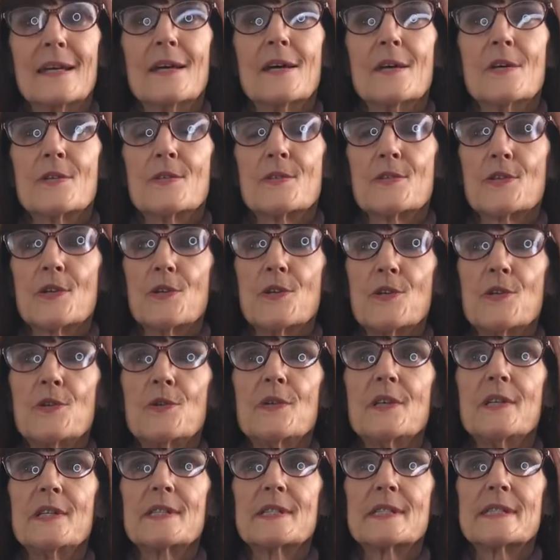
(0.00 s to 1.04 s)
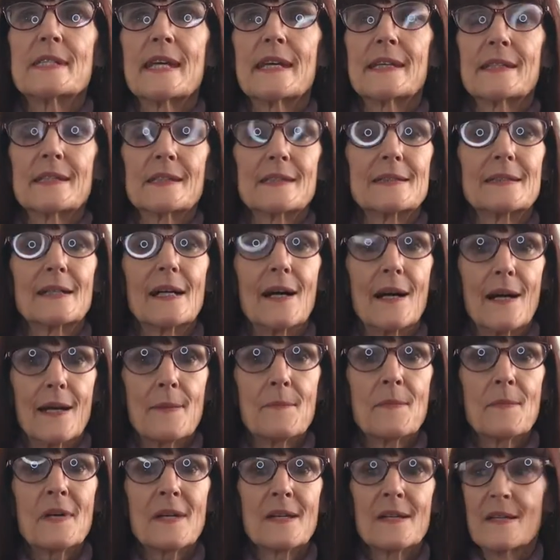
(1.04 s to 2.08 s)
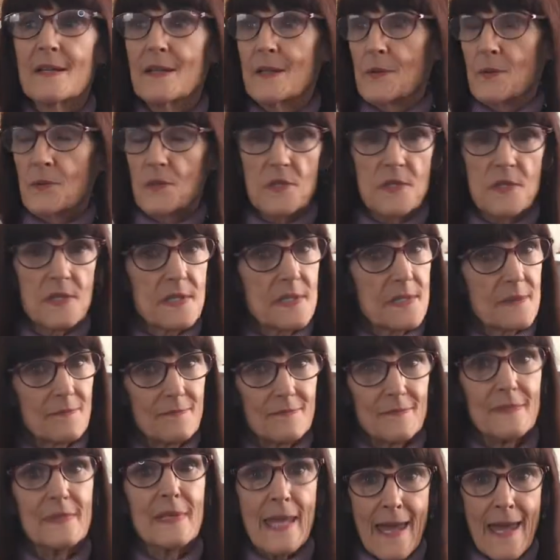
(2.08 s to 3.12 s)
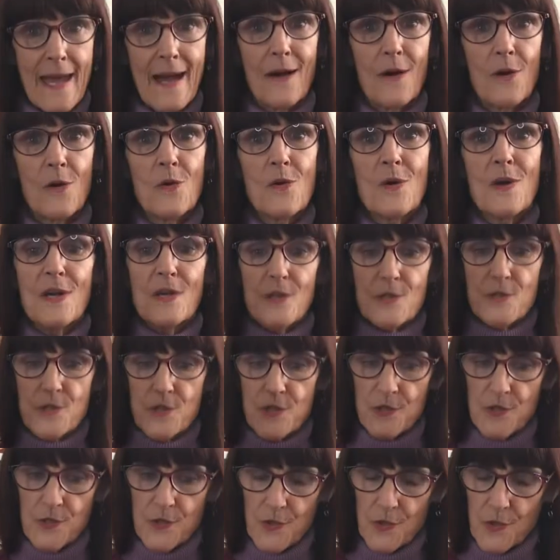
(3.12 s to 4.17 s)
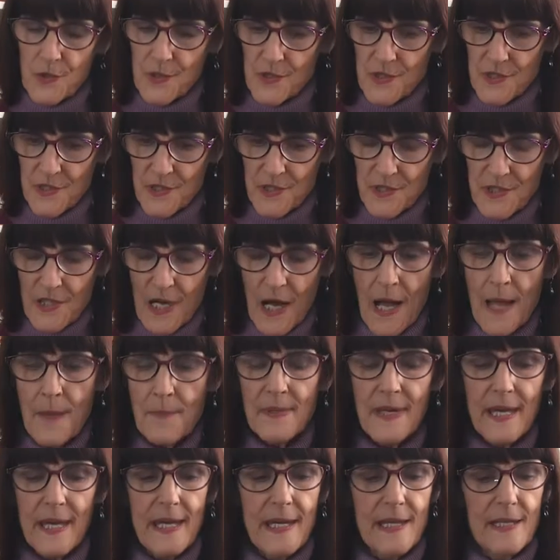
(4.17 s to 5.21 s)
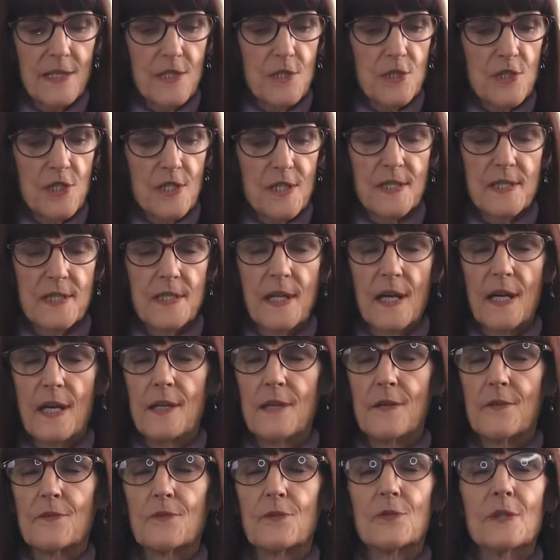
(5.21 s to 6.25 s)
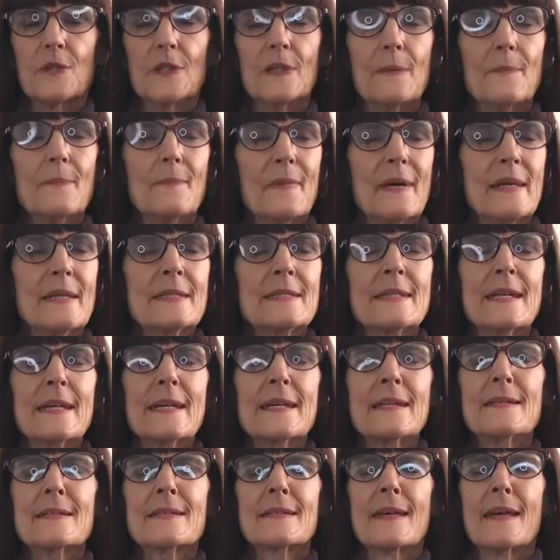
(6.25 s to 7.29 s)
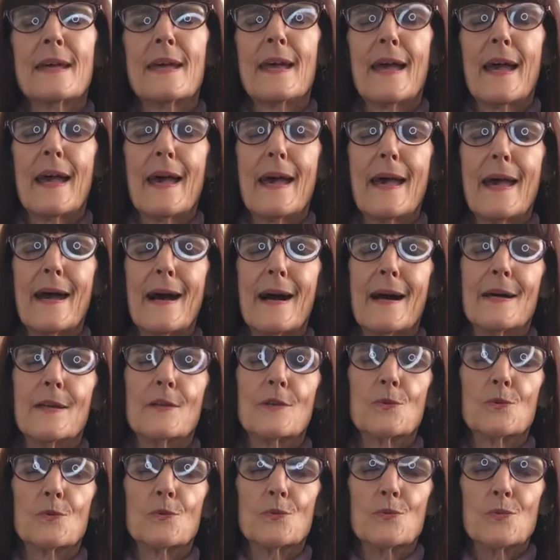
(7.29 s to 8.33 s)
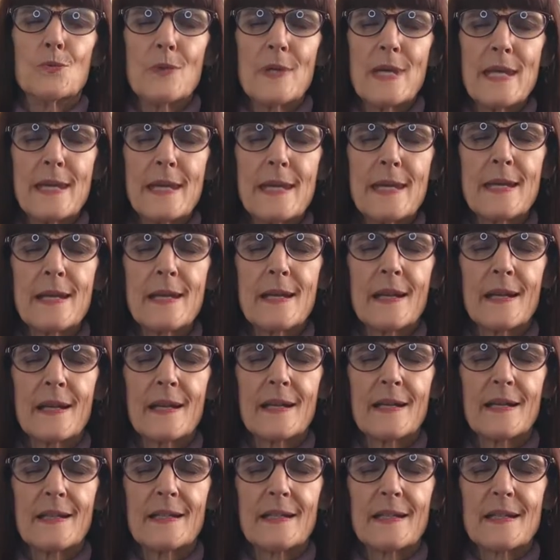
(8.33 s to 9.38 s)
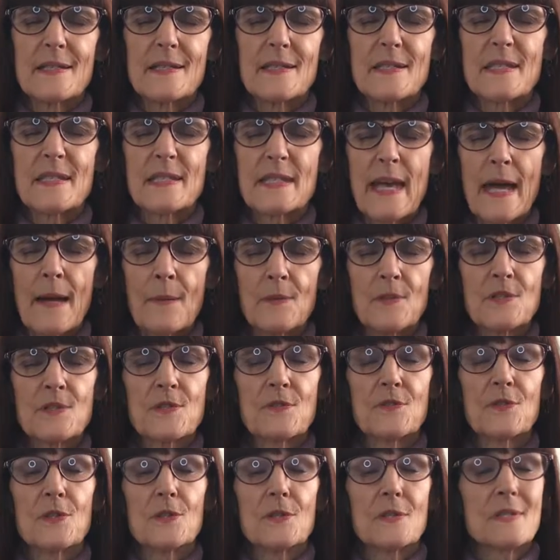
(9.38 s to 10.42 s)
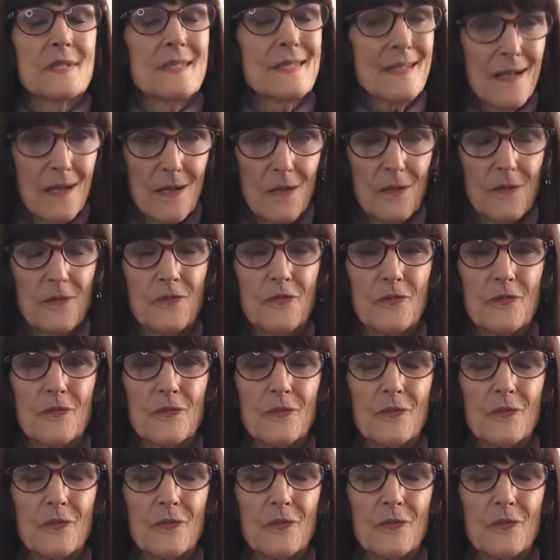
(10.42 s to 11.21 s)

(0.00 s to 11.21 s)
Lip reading: So you need to take the time, which is now, to stop and just kind of really meditate and re-establish for yourself